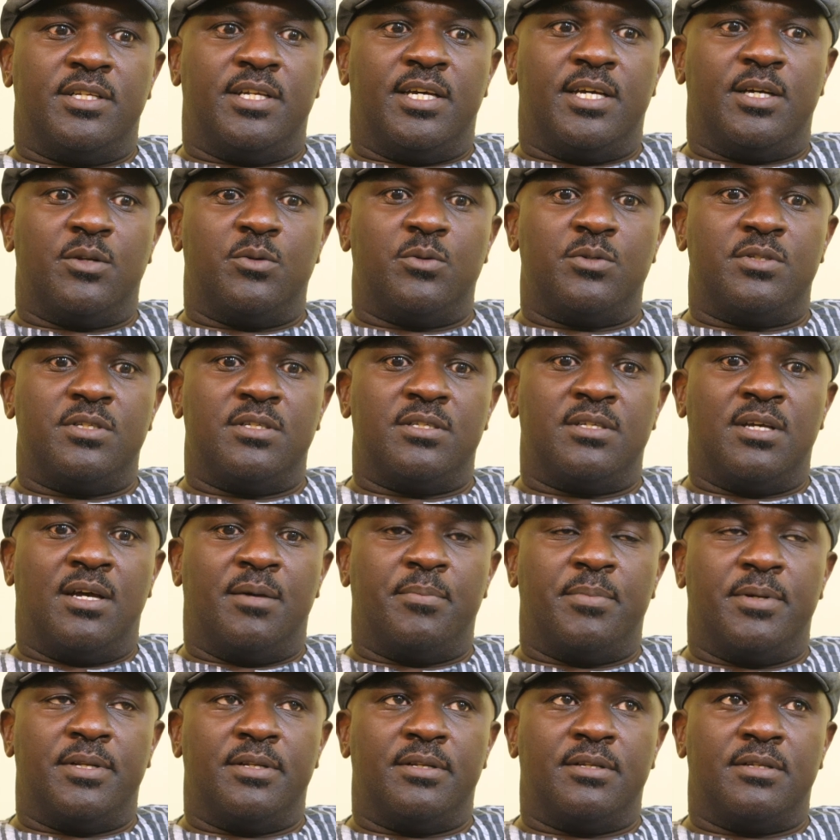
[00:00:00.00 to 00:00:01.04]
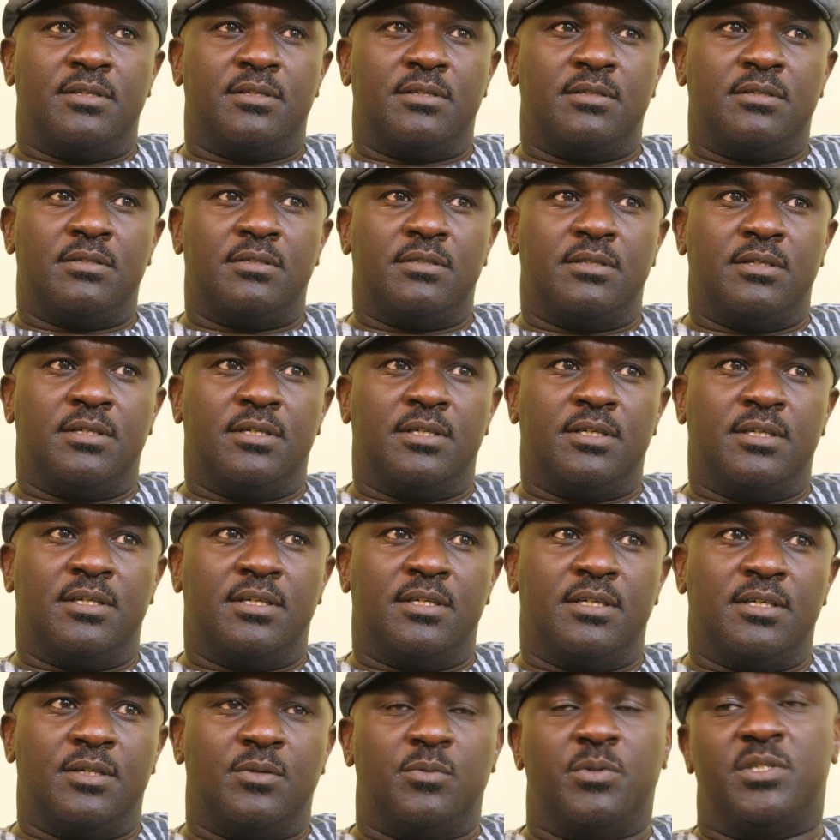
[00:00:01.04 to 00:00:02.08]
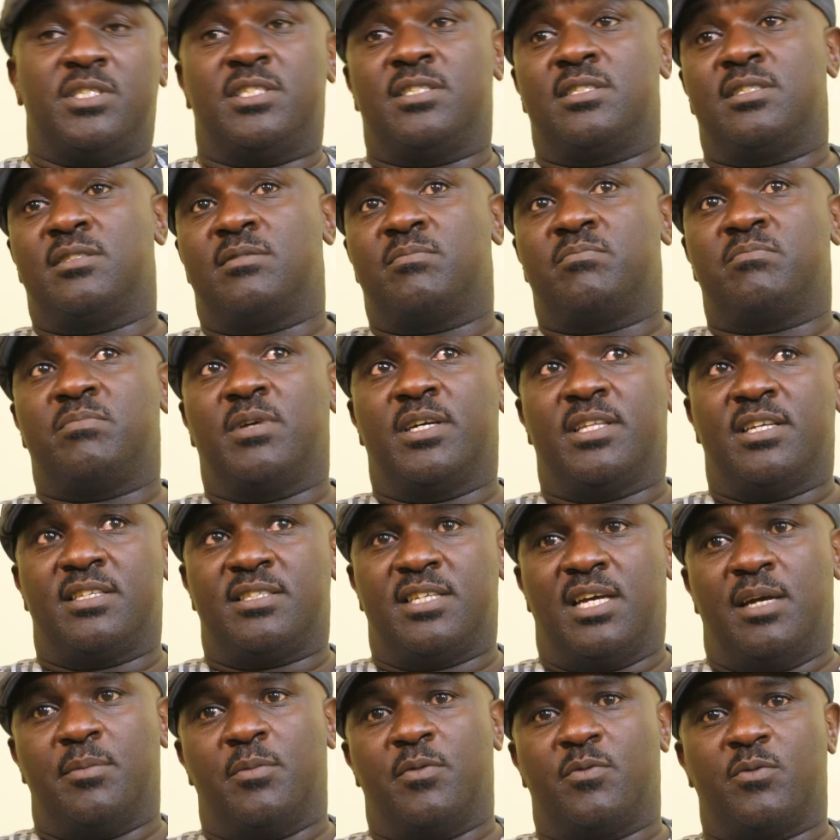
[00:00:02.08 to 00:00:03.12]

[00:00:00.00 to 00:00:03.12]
diagnosis happened, which by that time,